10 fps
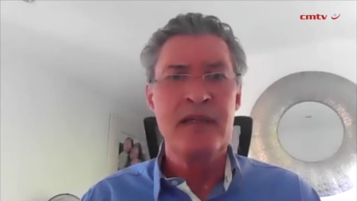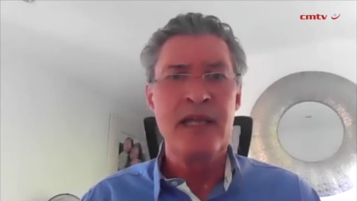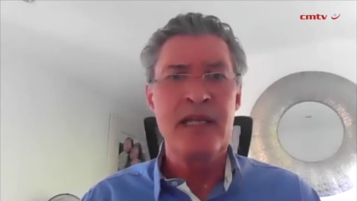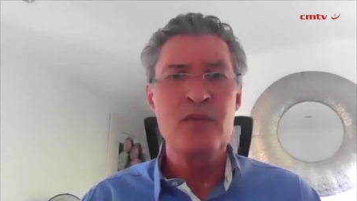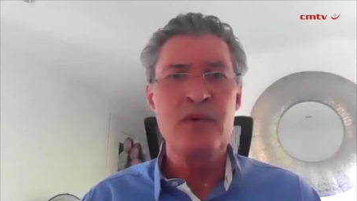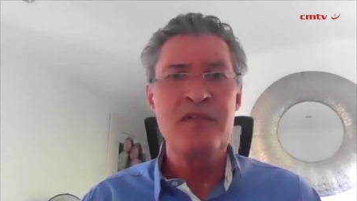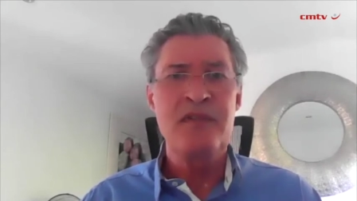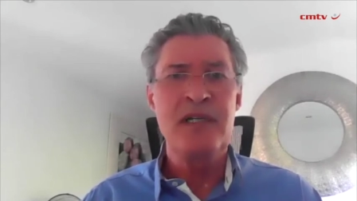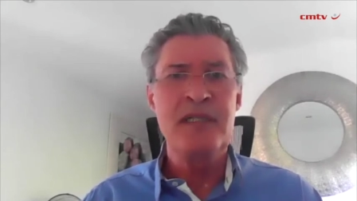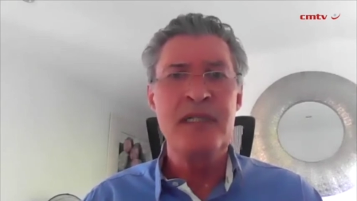that we
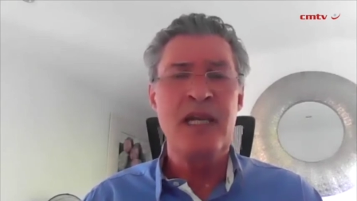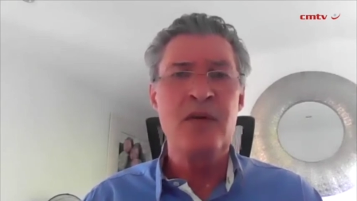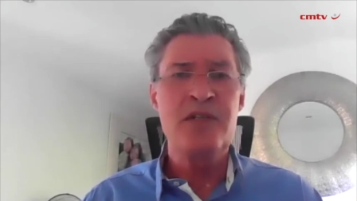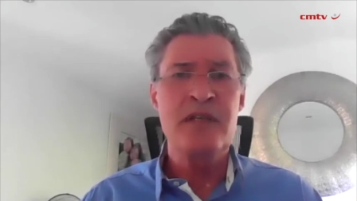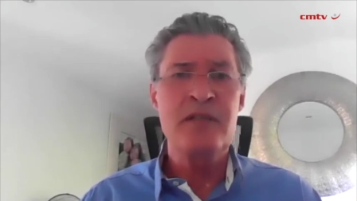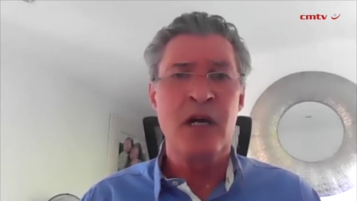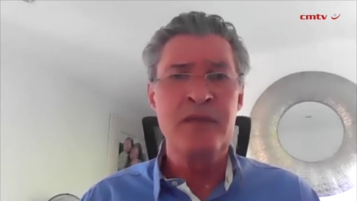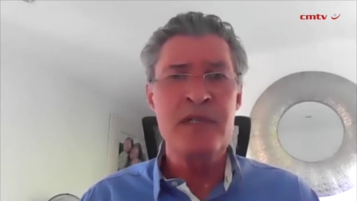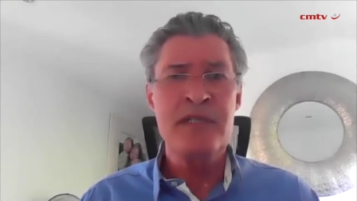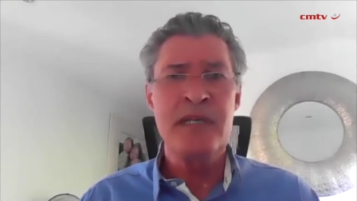find the OHS
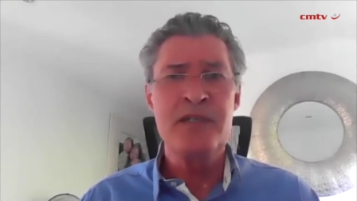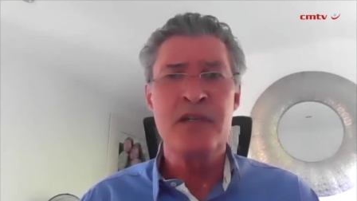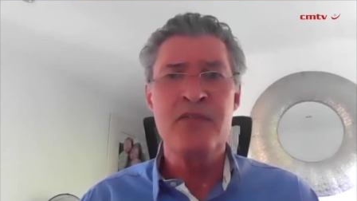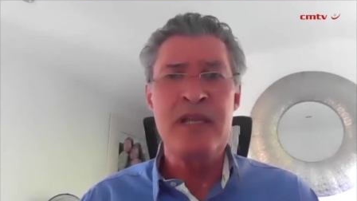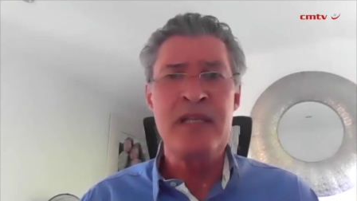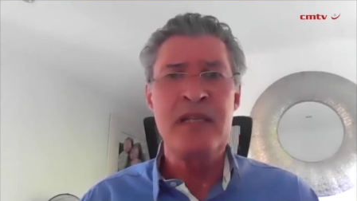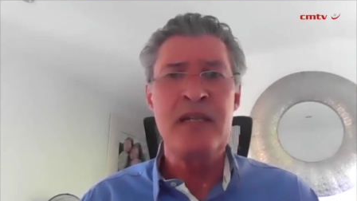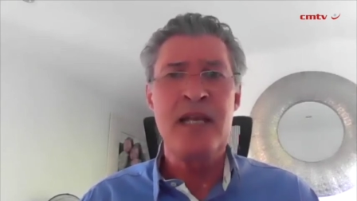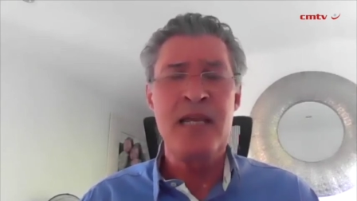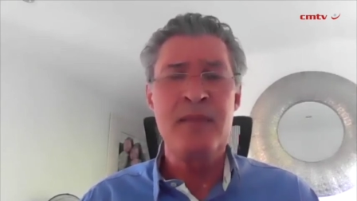office tend to agree that the
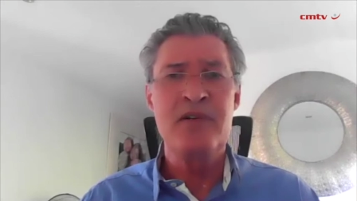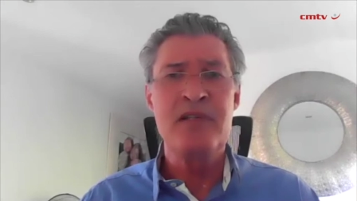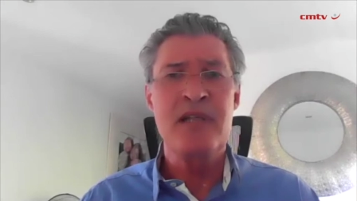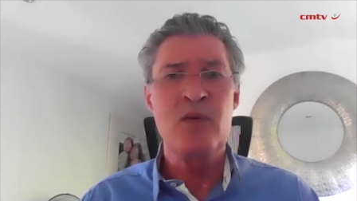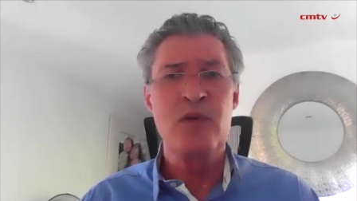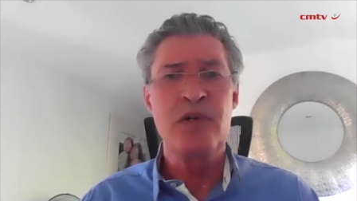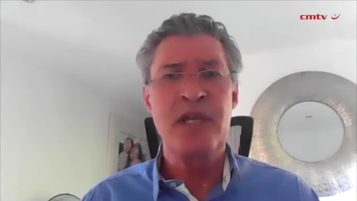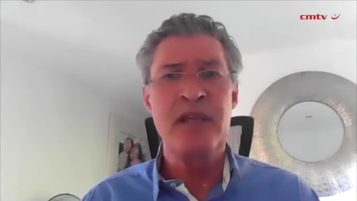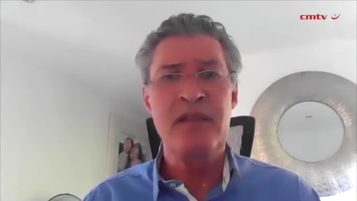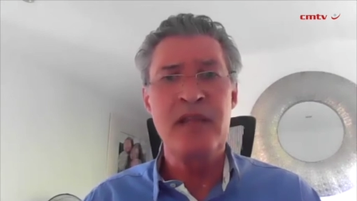labourers that are
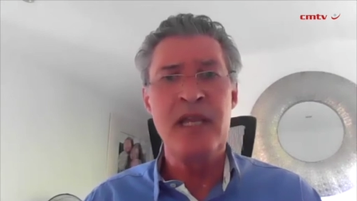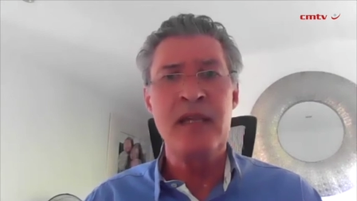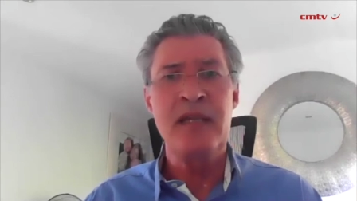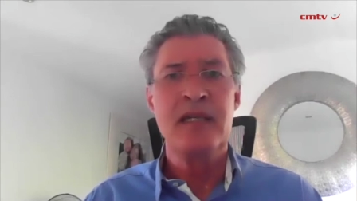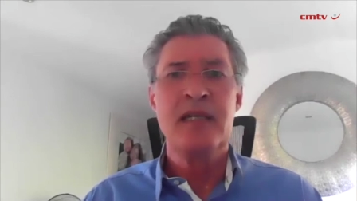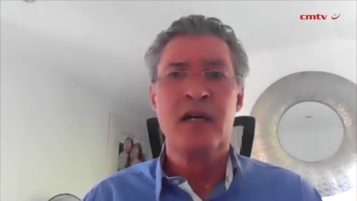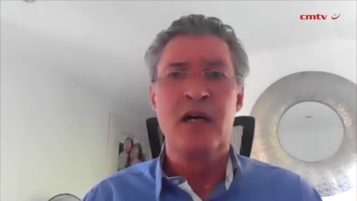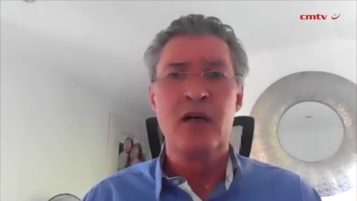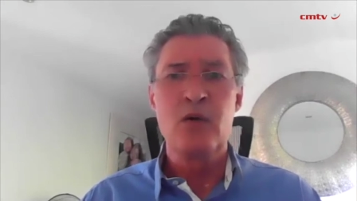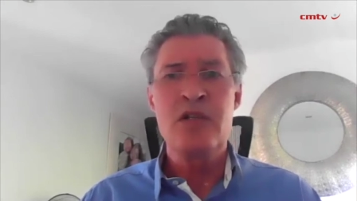working there
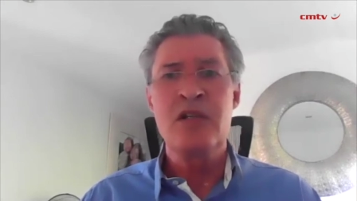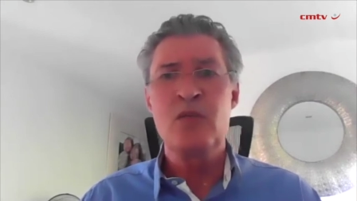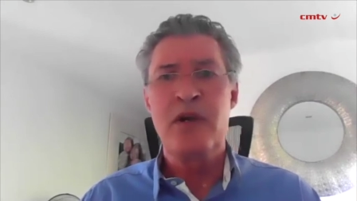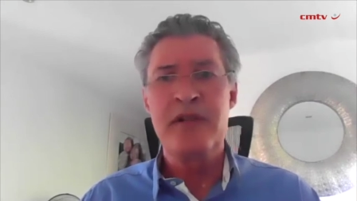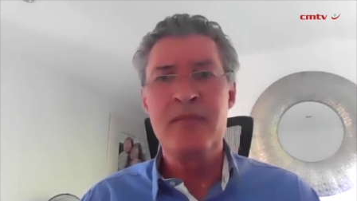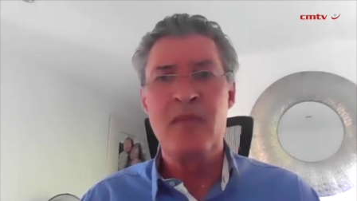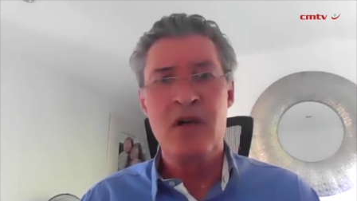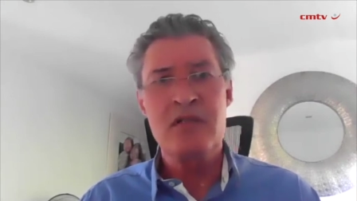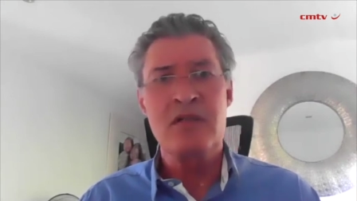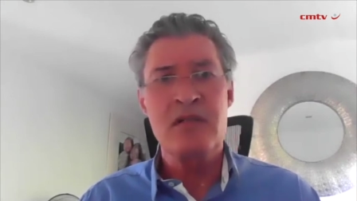are also not wearing their
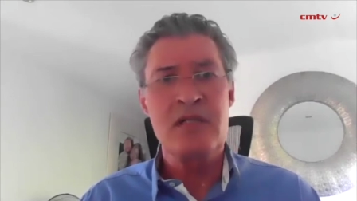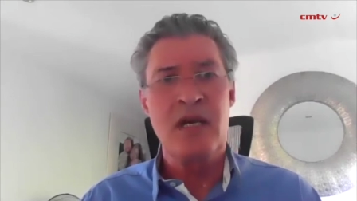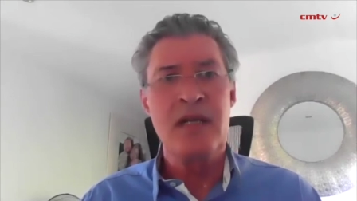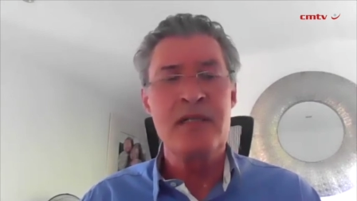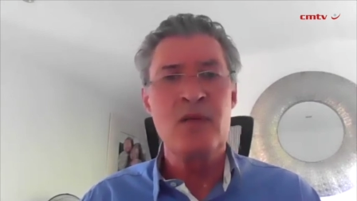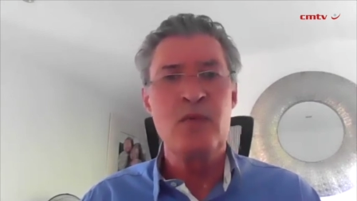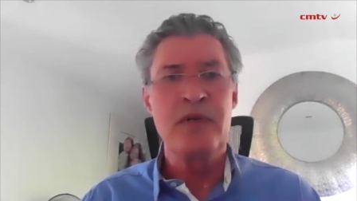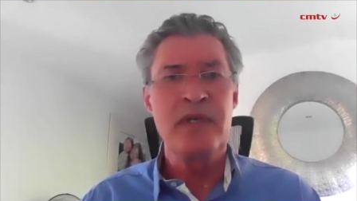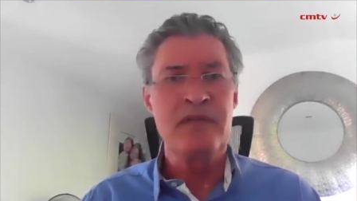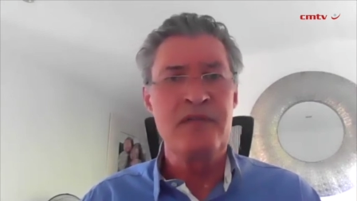masks on site, and they're working